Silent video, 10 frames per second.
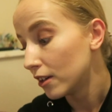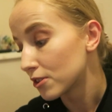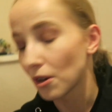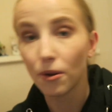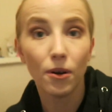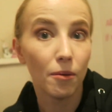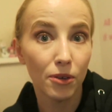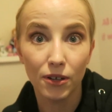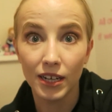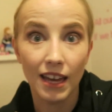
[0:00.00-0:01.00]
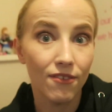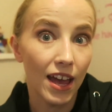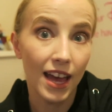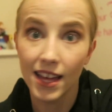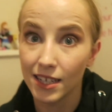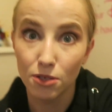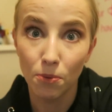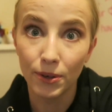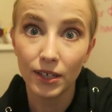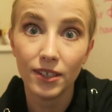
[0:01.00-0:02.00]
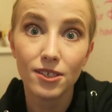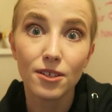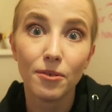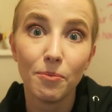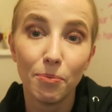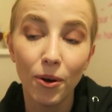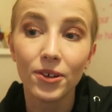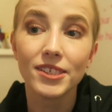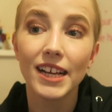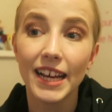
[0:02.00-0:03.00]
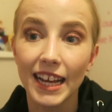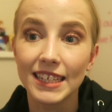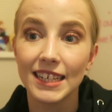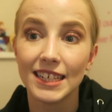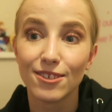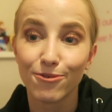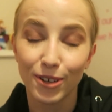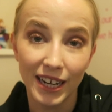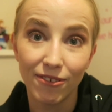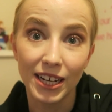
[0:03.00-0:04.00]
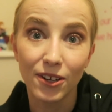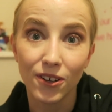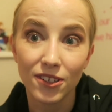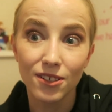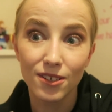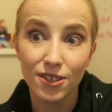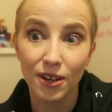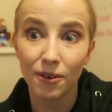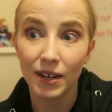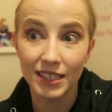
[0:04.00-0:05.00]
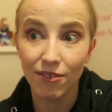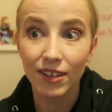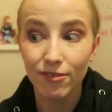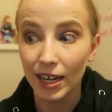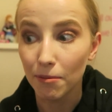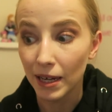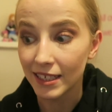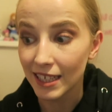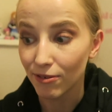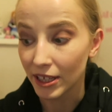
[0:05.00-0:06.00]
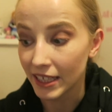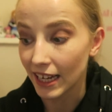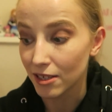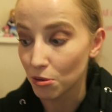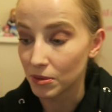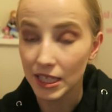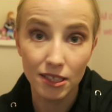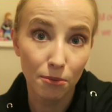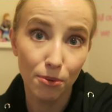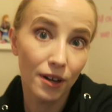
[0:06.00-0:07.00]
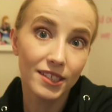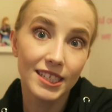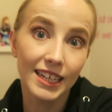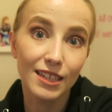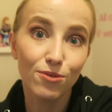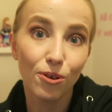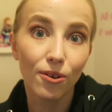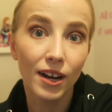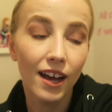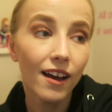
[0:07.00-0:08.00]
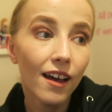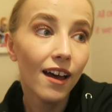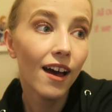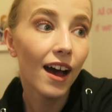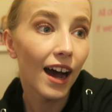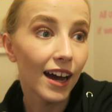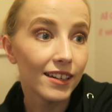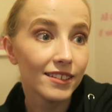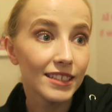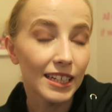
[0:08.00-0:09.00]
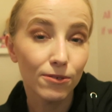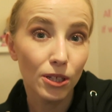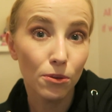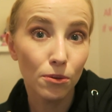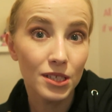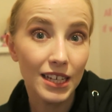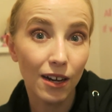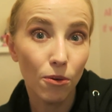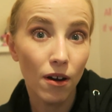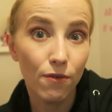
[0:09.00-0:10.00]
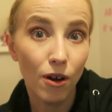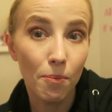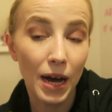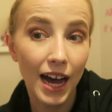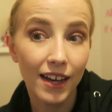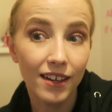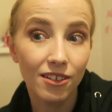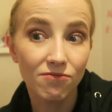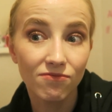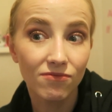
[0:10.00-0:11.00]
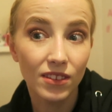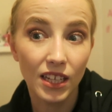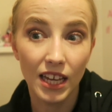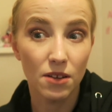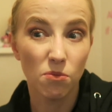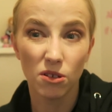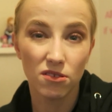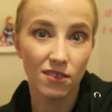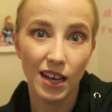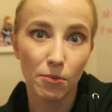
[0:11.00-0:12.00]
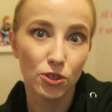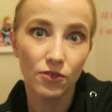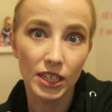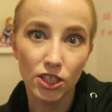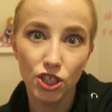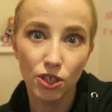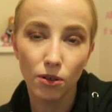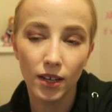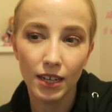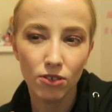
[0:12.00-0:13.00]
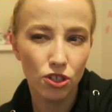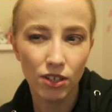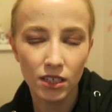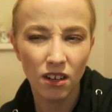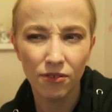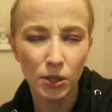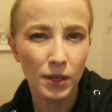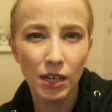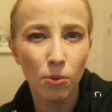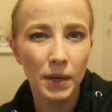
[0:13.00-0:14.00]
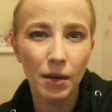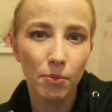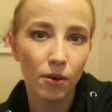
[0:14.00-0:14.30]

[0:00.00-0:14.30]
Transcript: so I'm not going to give any spoilers, but it is really really good, so I definitely recommend it if you can get some decent price tickets for it. And even though we were sat quite far back, it wasn't that much of an issue. Like, it restricted our view a little bit,